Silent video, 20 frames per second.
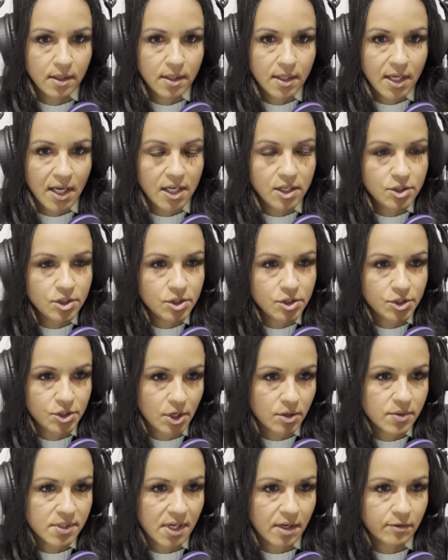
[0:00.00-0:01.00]
It just
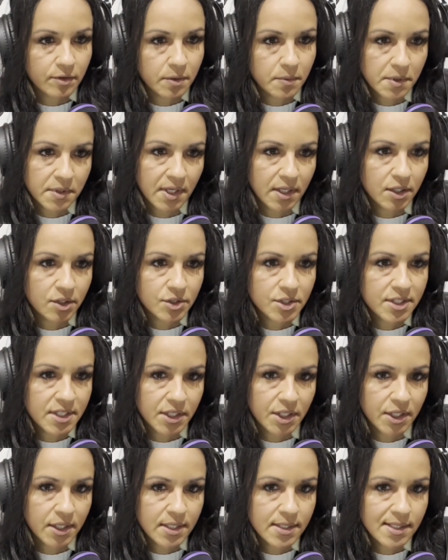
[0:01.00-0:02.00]
shows everyone that you're
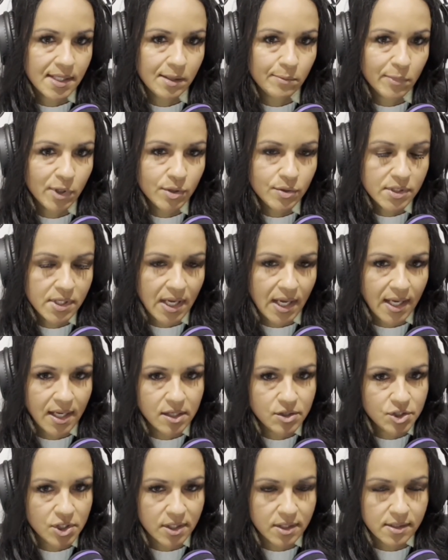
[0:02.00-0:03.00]
serious. And most
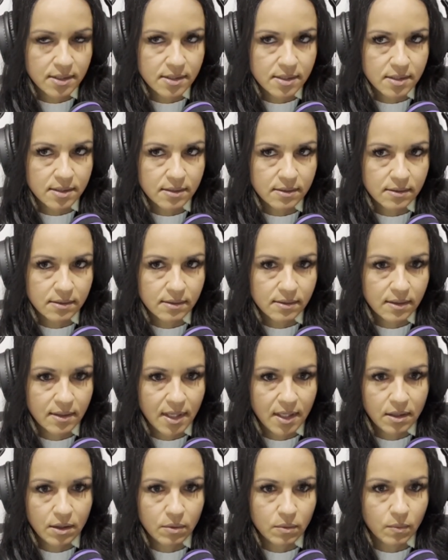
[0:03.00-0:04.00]
agents,
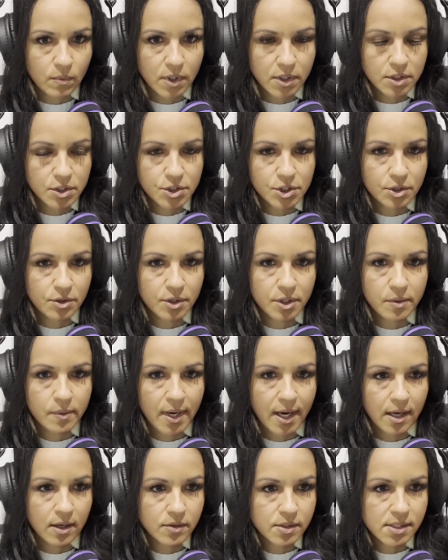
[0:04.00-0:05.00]
they don't want to show you
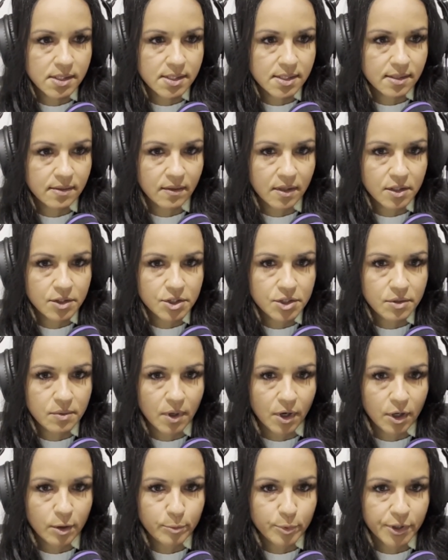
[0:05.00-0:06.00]
houses unless you
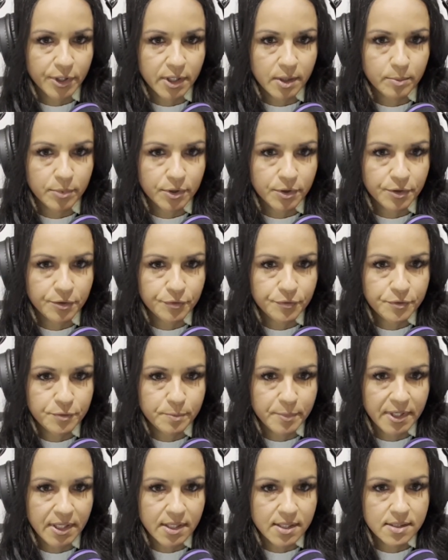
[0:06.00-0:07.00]
are pre approved
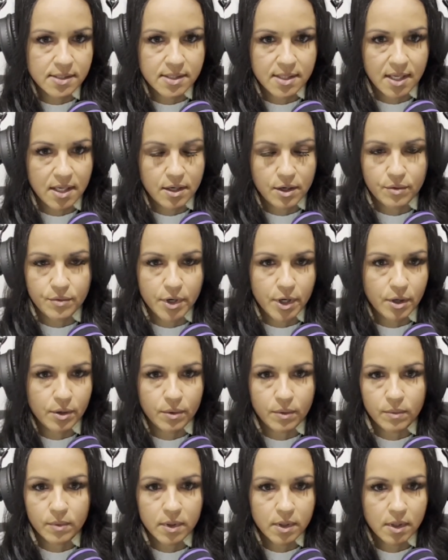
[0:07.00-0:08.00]
because they don't
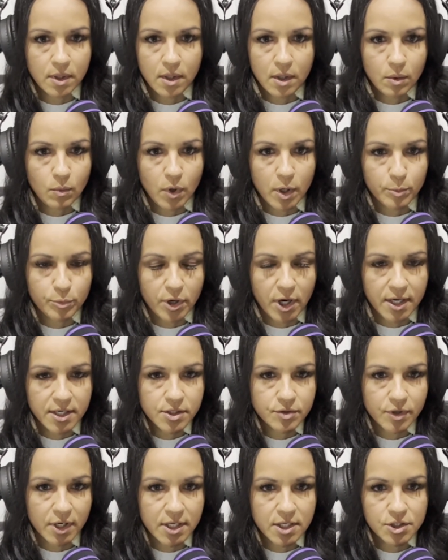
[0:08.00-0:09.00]
know what
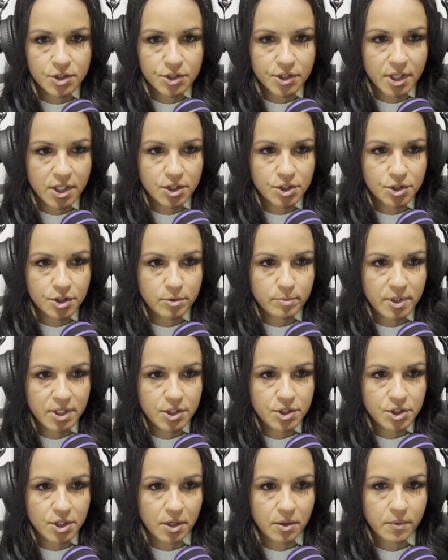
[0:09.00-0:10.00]
price range they should be
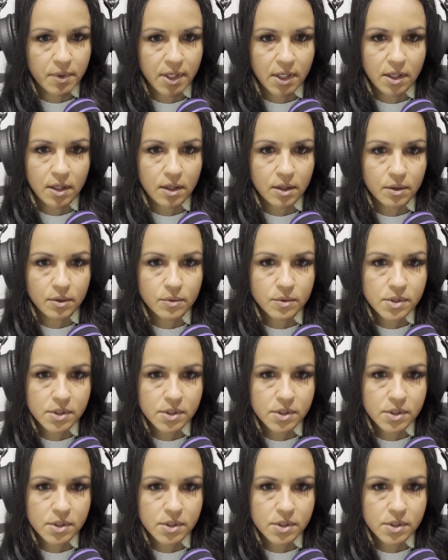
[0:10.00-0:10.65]
showing you.